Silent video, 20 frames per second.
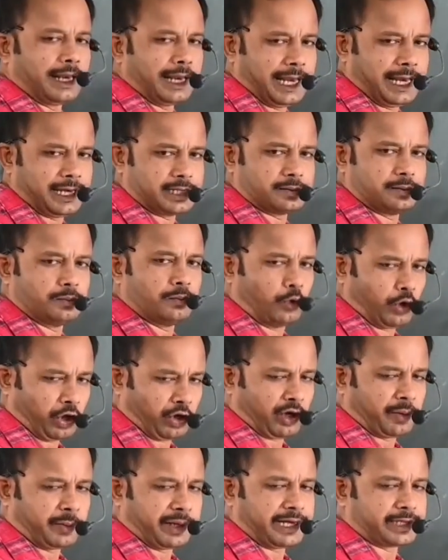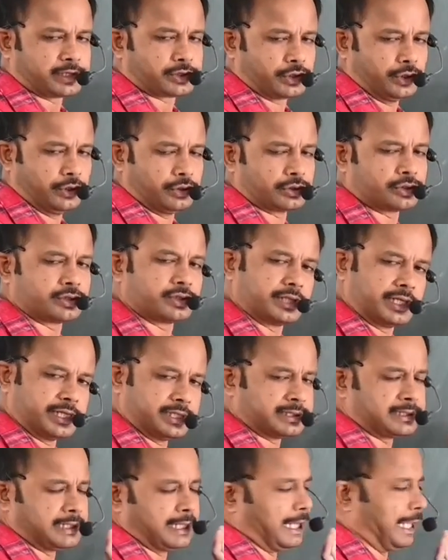monochromatic source, that
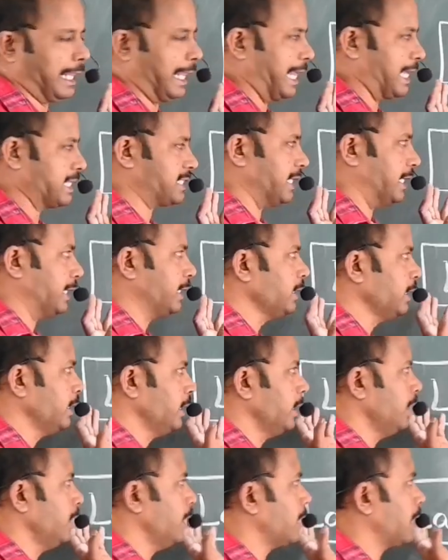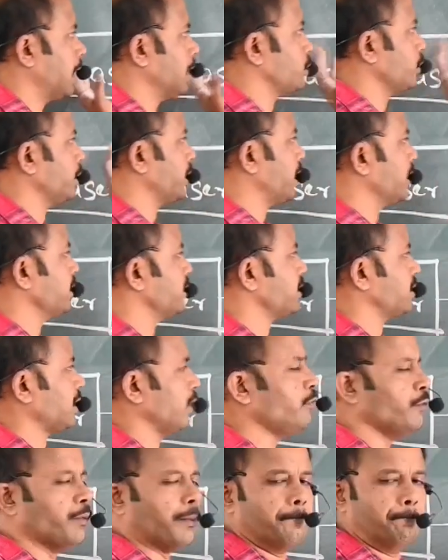is laser. Also it consists
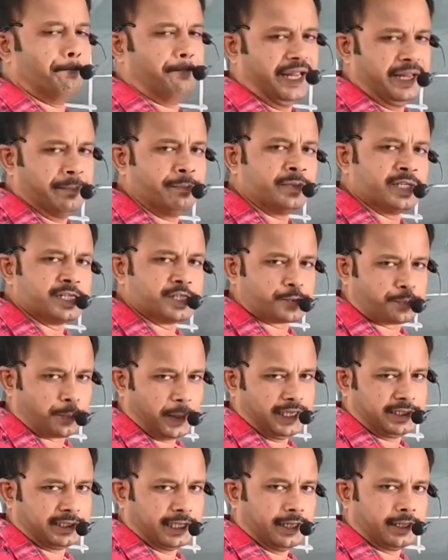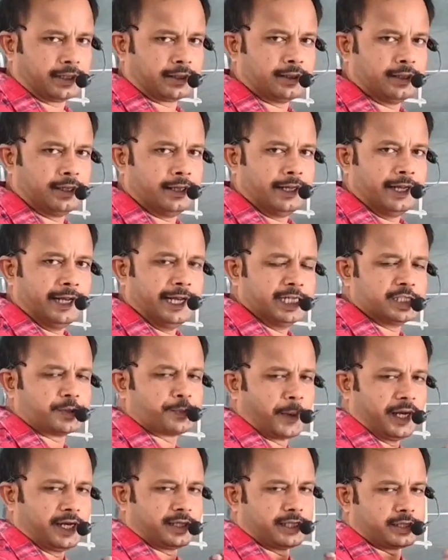of beam splitter. It
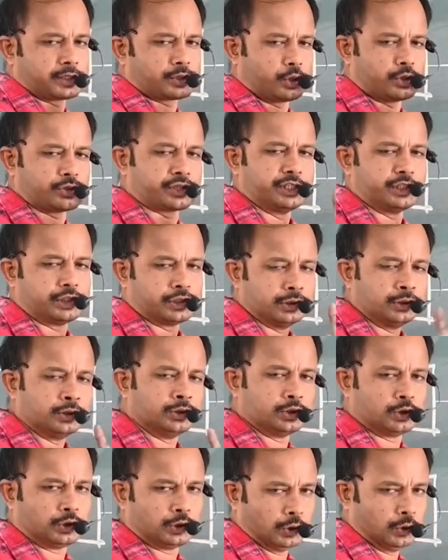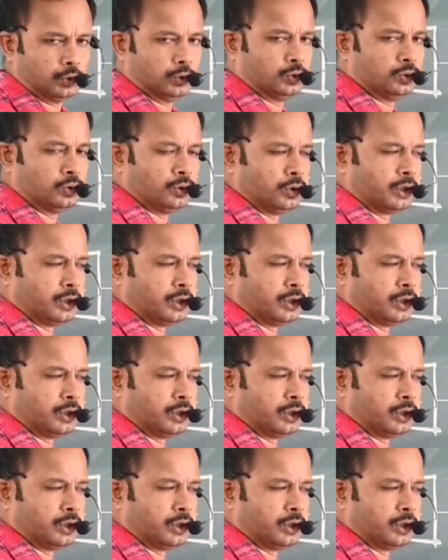split the source into two.